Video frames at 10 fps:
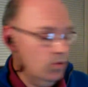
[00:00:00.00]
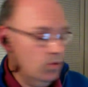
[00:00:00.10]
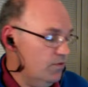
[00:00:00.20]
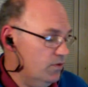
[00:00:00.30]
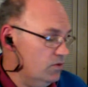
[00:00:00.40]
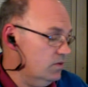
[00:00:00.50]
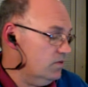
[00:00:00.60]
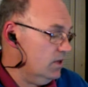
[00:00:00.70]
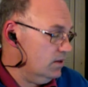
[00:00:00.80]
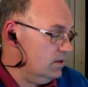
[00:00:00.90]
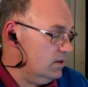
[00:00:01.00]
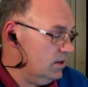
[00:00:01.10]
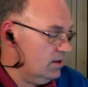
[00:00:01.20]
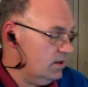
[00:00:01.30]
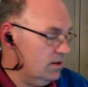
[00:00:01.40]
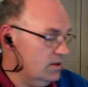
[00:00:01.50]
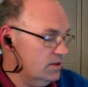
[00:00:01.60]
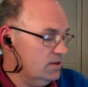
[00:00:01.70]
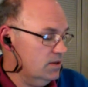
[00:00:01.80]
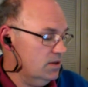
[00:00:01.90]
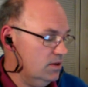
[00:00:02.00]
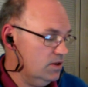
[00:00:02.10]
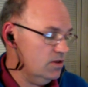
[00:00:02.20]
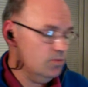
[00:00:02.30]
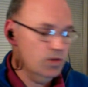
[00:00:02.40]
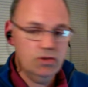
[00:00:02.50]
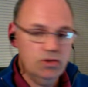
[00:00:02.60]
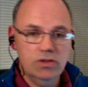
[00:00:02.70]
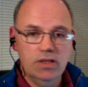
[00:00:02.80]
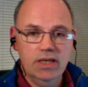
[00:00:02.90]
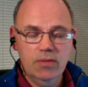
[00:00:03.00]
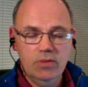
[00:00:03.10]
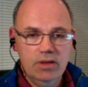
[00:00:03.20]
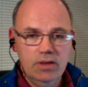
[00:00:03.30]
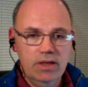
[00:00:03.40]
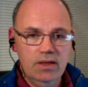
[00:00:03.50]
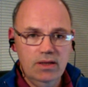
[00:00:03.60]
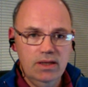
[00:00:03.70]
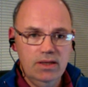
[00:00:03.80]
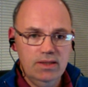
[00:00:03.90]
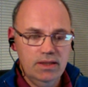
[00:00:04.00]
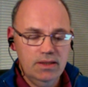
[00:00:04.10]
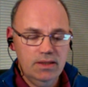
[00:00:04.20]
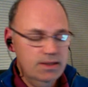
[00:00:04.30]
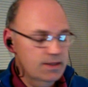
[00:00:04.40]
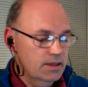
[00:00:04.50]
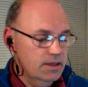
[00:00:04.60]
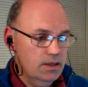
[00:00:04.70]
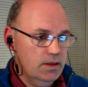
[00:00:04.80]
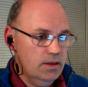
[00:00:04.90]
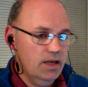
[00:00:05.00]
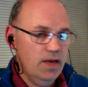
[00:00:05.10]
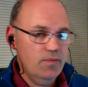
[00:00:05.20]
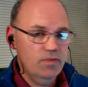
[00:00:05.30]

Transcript: Fuji have done. Uh, it's uh, it is my choice of camera, uh, and uh, I haven't